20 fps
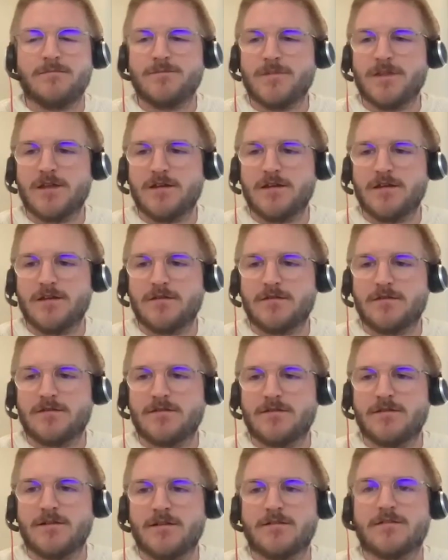
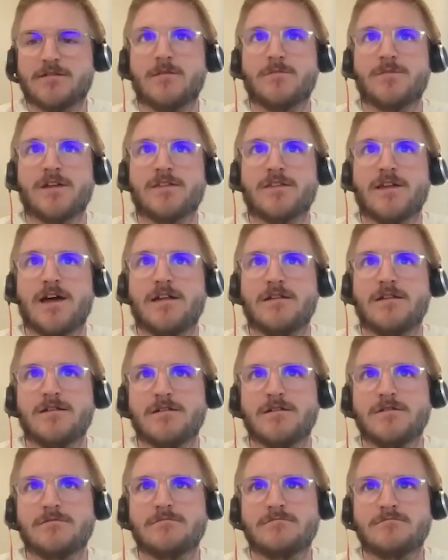it's something that
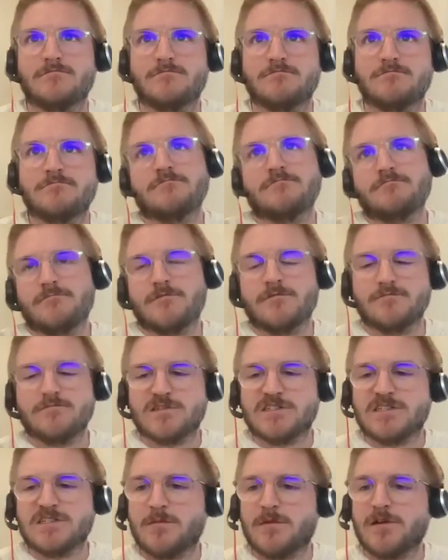
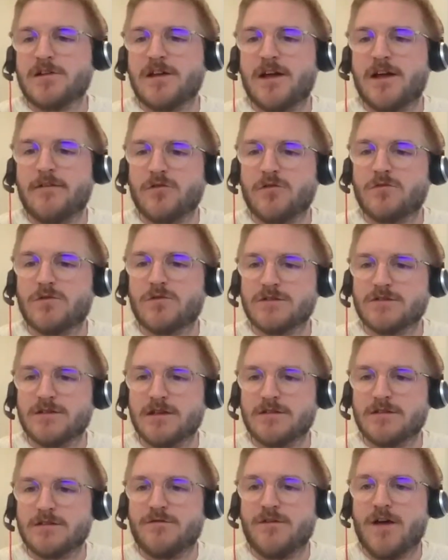seemingly everyone is
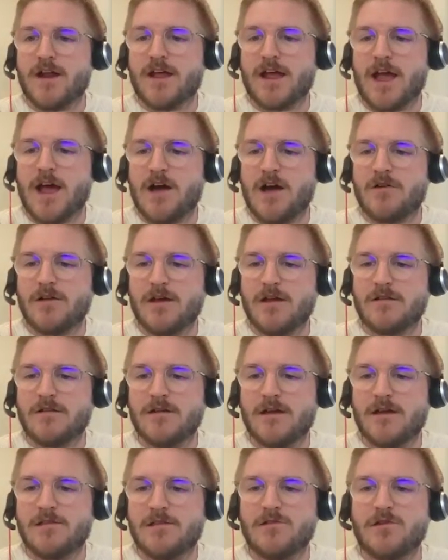vetting out
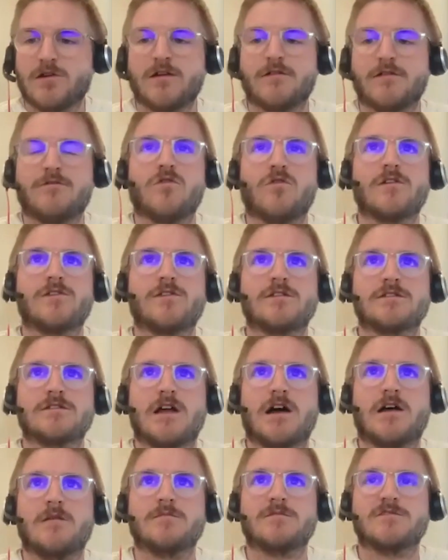and looking for at this
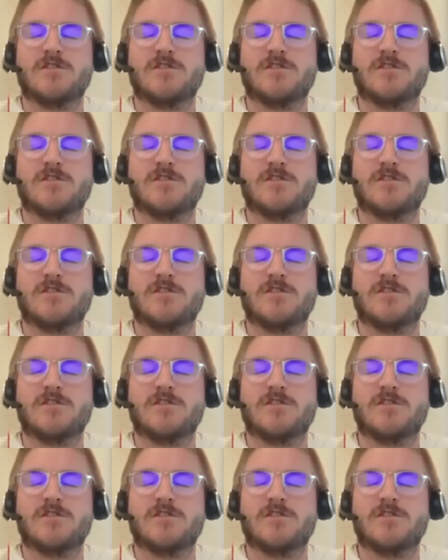time.